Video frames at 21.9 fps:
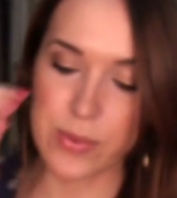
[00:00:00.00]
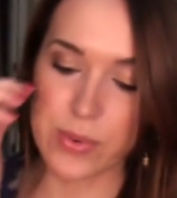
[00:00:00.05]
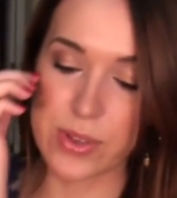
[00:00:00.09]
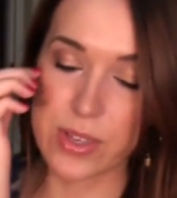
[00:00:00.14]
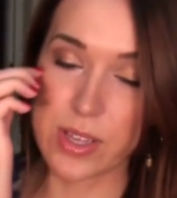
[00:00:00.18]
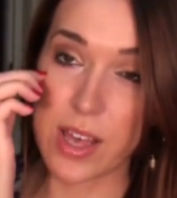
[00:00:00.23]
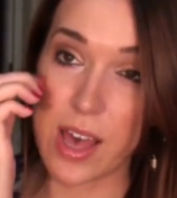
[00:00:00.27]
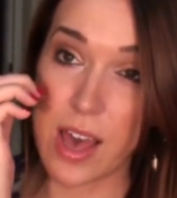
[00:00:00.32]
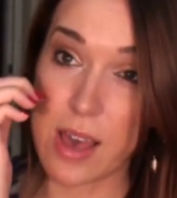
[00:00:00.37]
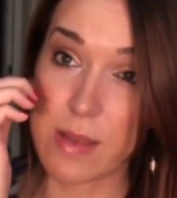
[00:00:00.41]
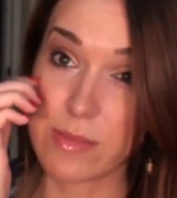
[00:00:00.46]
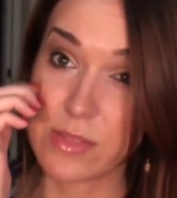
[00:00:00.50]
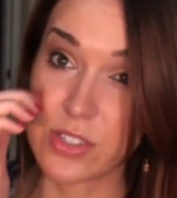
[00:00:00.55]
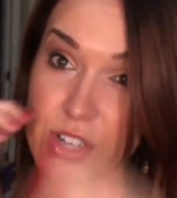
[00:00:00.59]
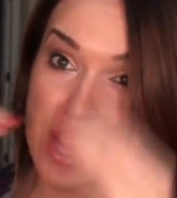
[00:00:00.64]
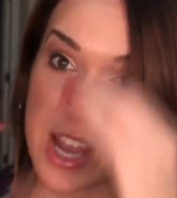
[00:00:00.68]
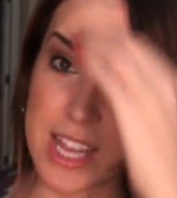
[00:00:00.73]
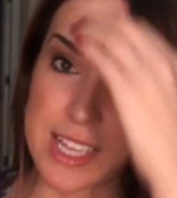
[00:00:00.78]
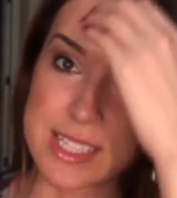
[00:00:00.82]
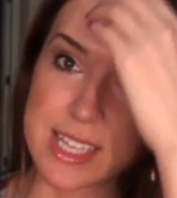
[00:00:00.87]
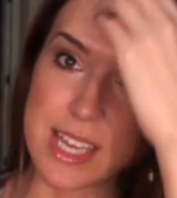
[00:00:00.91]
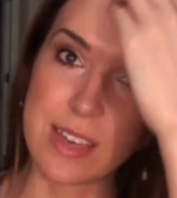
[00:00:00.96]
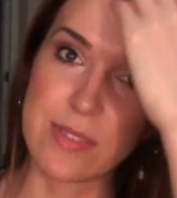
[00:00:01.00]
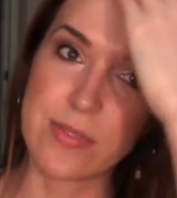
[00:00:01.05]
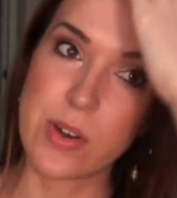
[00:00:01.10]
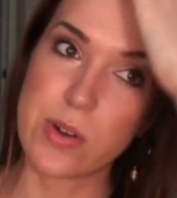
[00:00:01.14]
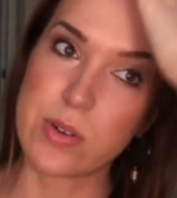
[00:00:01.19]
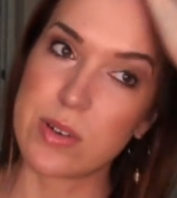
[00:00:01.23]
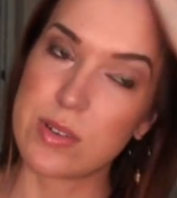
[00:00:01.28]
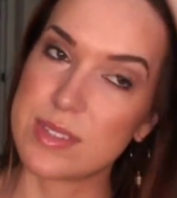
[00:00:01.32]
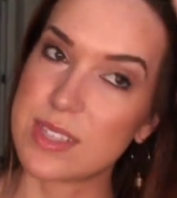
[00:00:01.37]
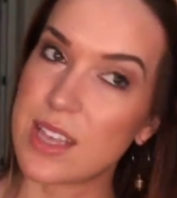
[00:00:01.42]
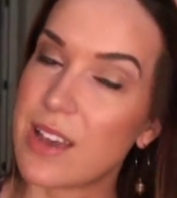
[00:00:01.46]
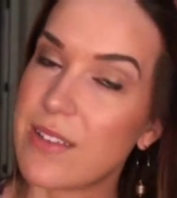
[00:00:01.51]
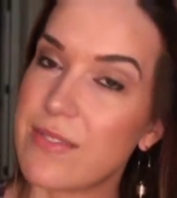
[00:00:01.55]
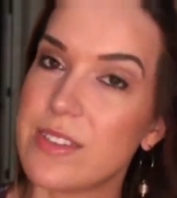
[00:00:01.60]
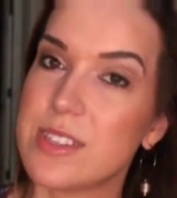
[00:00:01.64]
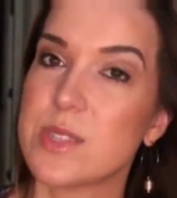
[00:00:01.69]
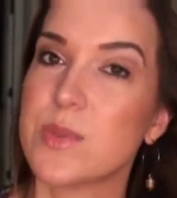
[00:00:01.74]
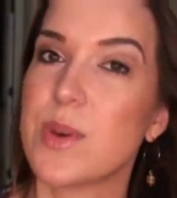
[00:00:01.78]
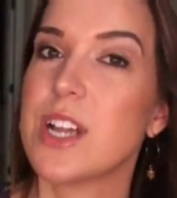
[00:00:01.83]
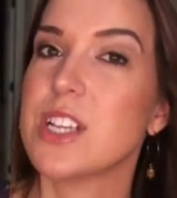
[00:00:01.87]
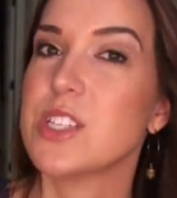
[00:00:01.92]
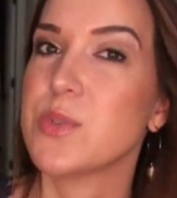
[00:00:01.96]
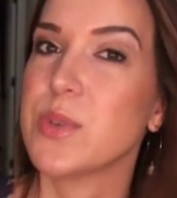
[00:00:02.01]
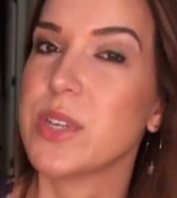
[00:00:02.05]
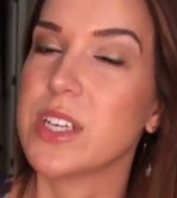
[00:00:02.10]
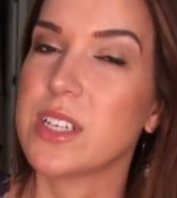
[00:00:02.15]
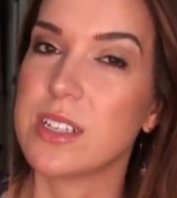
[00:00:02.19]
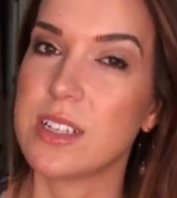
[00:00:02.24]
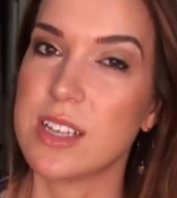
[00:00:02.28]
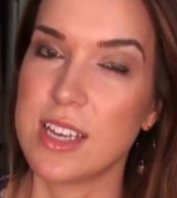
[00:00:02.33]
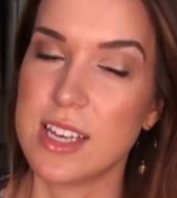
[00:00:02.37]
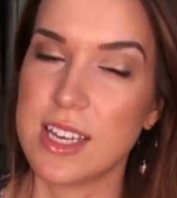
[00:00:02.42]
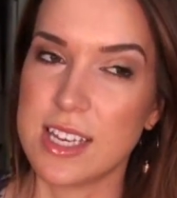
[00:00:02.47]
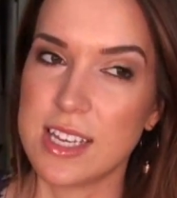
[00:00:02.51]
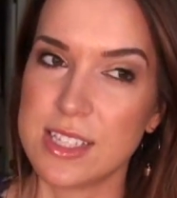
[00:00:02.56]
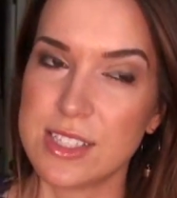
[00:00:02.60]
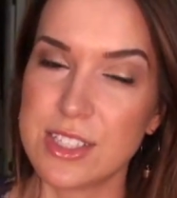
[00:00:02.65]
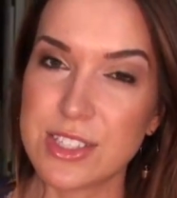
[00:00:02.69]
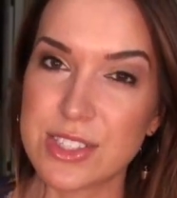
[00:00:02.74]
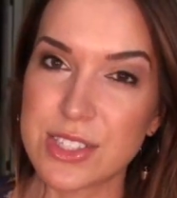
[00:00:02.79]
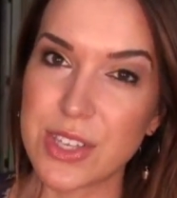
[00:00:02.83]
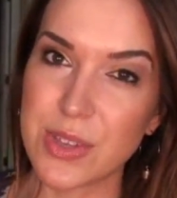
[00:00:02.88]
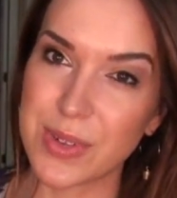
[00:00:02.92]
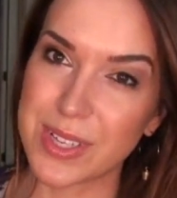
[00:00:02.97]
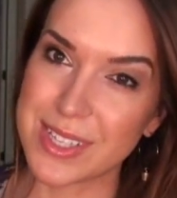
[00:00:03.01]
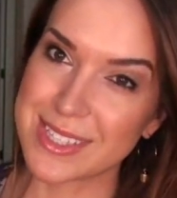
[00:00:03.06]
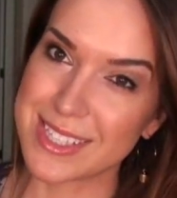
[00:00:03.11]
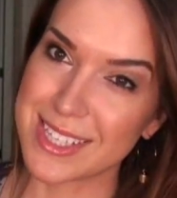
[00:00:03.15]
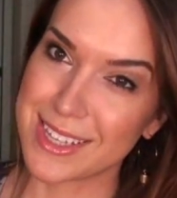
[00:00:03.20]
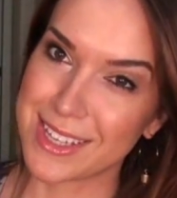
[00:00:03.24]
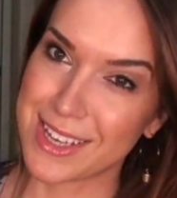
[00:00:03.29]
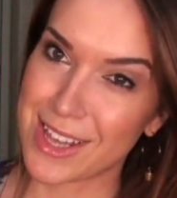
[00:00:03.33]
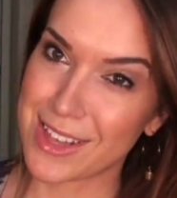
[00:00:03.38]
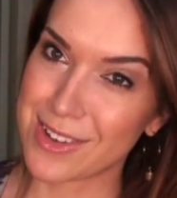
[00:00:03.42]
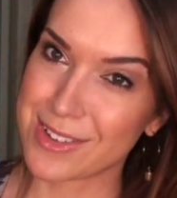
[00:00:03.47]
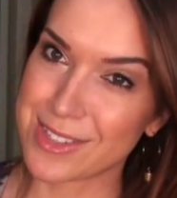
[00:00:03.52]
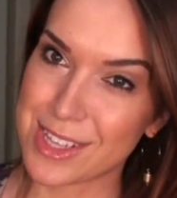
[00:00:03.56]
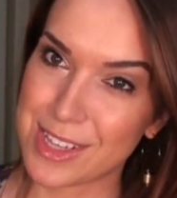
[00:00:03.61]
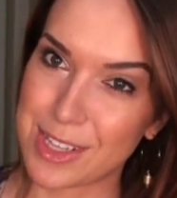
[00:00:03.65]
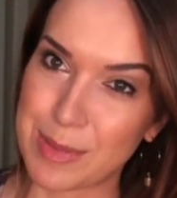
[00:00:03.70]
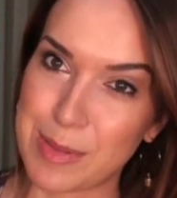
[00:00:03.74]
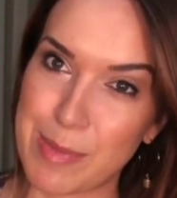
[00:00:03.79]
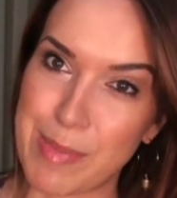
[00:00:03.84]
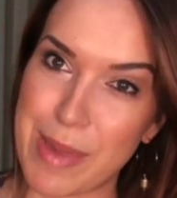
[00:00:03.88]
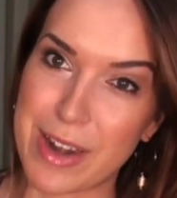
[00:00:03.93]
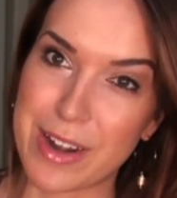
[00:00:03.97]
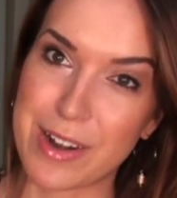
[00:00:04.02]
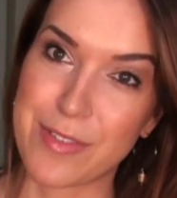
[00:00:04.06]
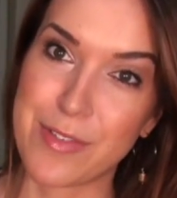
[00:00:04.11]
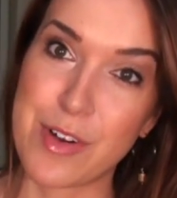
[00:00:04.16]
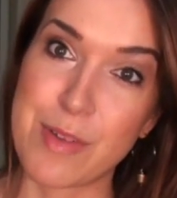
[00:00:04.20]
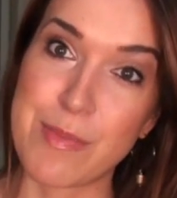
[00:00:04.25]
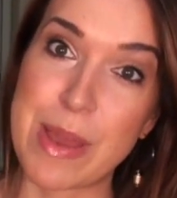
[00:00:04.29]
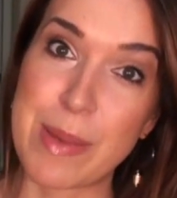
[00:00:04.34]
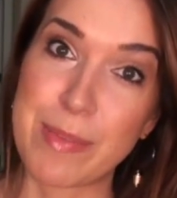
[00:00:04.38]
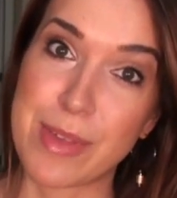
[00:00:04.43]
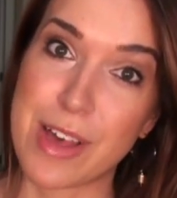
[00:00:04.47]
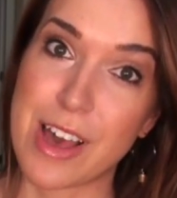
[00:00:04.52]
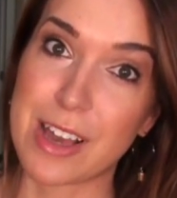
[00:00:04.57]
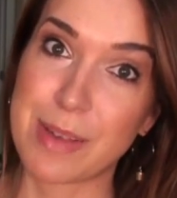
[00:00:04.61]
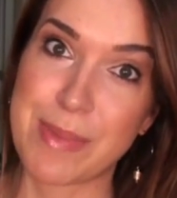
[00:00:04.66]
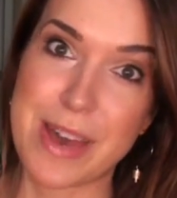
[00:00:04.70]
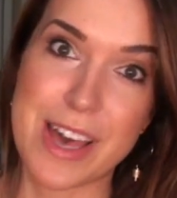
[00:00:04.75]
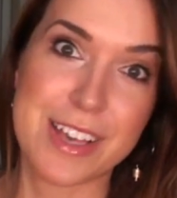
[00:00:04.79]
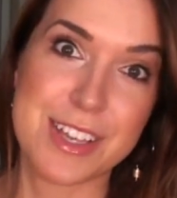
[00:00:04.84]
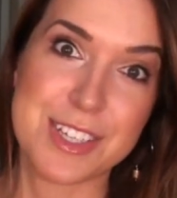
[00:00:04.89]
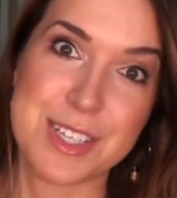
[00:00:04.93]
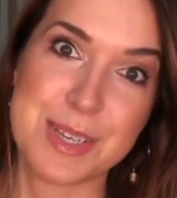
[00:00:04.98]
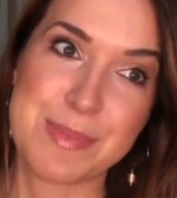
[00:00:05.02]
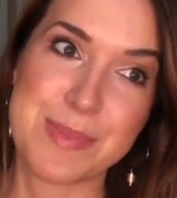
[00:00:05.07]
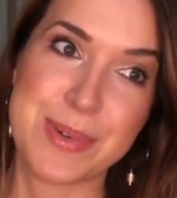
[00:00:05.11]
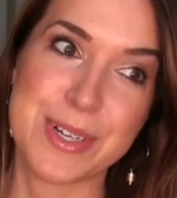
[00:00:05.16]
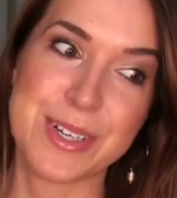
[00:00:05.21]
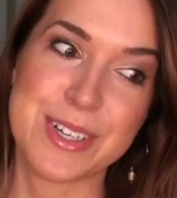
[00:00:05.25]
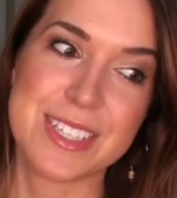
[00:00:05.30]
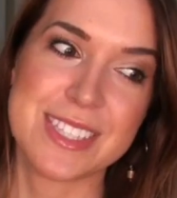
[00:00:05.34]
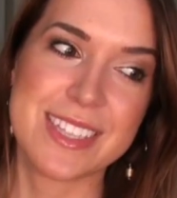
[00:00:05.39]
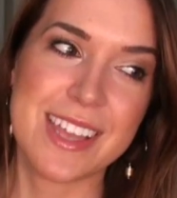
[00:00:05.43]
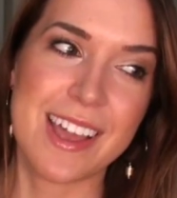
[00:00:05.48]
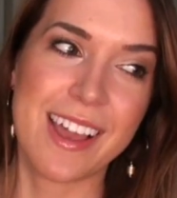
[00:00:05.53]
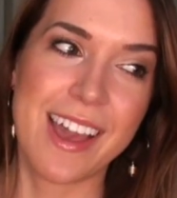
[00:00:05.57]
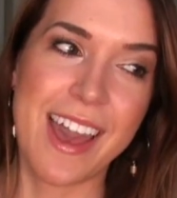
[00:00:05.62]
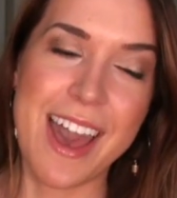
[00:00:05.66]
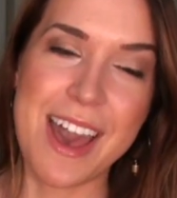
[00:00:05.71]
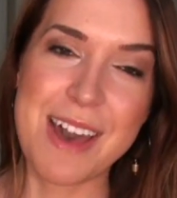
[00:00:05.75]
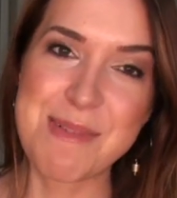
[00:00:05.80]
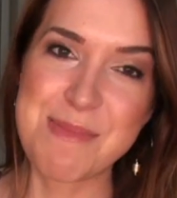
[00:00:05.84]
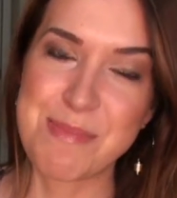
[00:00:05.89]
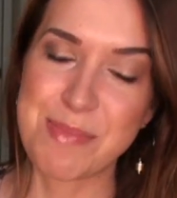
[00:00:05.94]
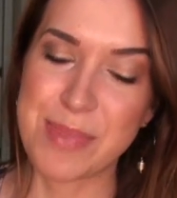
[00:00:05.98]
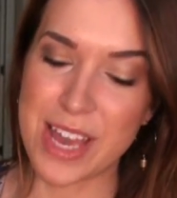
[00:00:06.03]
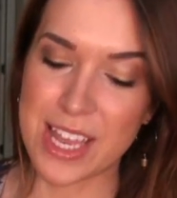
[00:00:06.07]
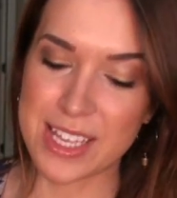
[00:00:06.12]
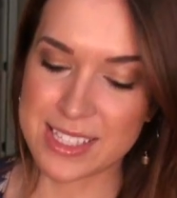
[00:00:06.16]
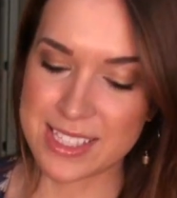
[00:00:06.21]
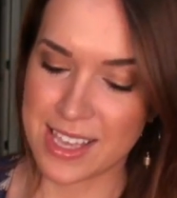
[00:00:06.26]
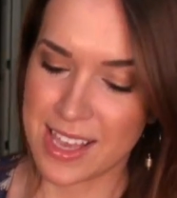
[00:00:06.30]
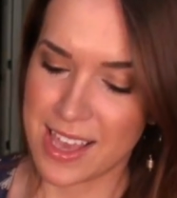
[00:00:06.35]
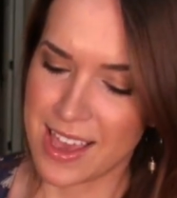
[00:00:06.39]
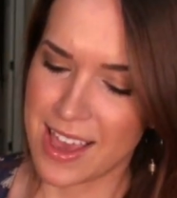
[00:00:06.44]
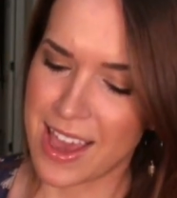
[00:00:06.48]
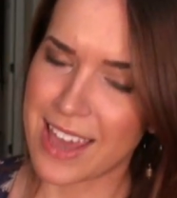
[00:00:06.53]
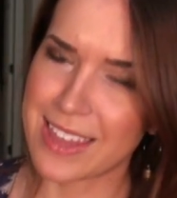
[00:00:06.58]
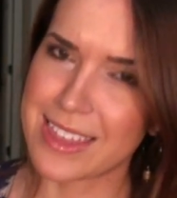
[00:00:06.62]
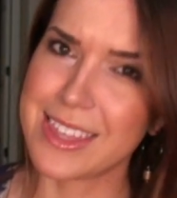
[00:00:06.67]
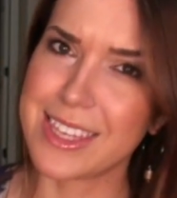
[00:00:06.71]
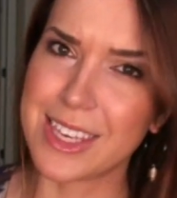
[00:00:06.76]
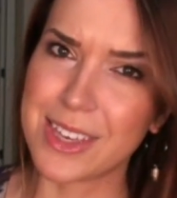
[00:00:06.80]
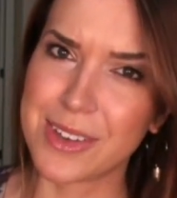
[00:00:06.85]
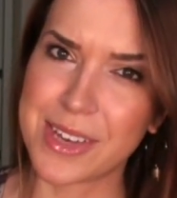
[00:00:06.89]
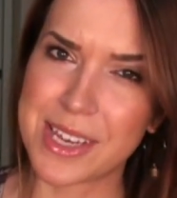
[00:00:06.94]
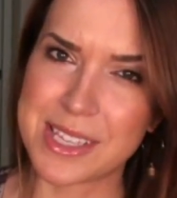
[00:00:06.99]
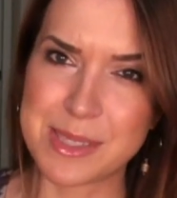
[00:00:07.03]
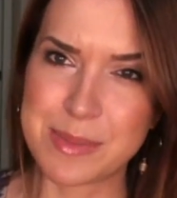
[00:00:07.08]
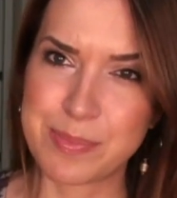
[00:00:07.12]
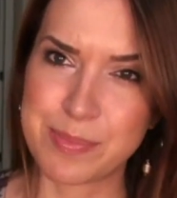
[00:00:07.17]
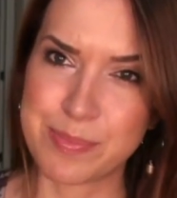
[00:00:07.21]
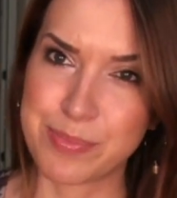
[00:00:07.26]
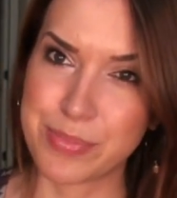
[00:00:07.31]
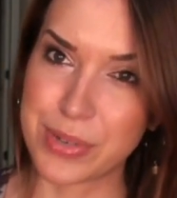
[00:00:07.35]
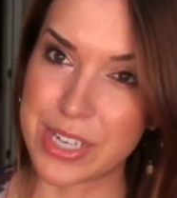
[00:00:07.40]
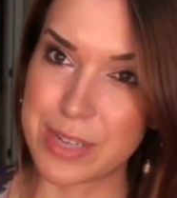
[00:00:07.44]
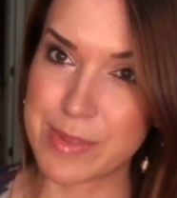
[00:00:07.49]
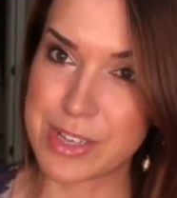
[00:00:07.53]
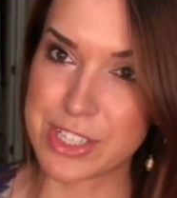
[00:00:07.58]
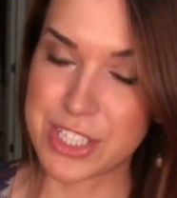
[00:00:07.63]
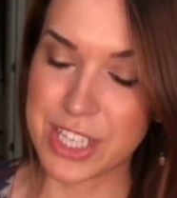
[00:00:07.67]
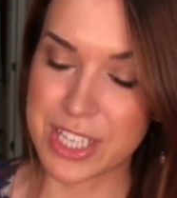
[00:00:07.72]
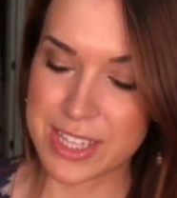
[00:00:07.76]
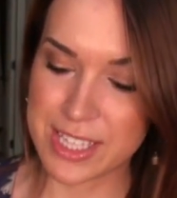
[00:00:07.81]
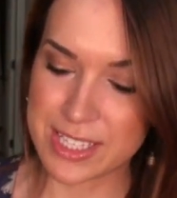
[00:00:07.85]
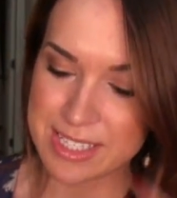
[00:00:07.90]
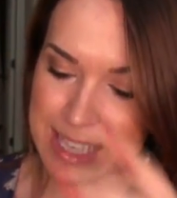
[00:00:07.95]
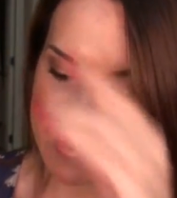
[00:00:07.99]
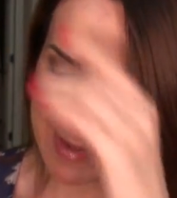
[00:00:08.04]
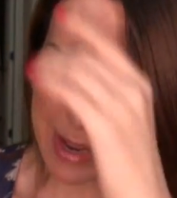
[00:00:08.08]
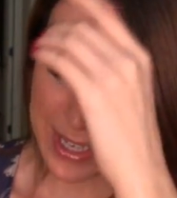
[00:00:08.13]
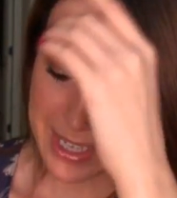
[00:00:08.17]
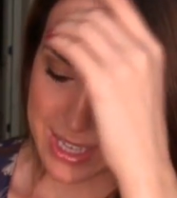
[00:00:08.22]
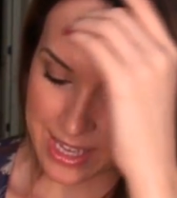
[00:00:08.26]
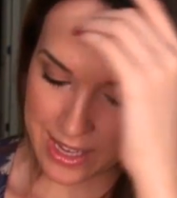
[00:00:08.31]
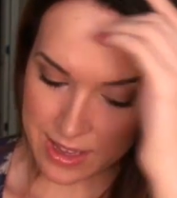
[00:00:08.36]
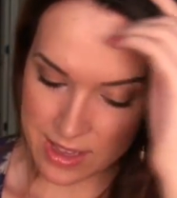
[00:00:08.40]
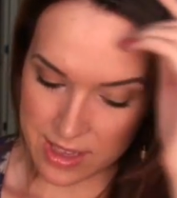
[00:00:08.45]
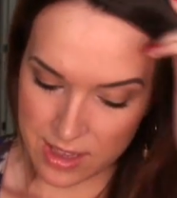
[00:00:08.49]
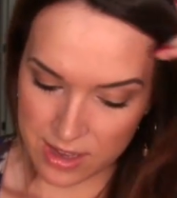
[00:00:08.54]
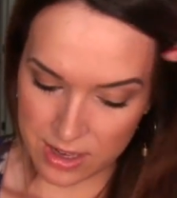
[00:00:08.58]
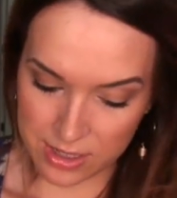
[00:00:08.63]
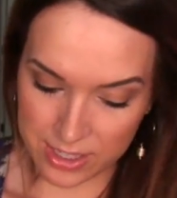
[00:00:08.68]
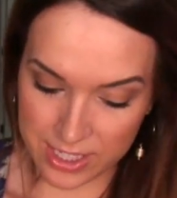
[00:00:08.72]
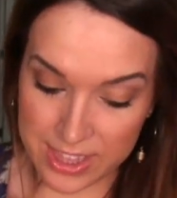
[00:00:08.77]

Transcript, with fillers: I will um, try and take photos of the swatch wheel just so you can see the colors a little bit better for my blog, polish and pearls dot com, but I think you guys pretty much get the same idea,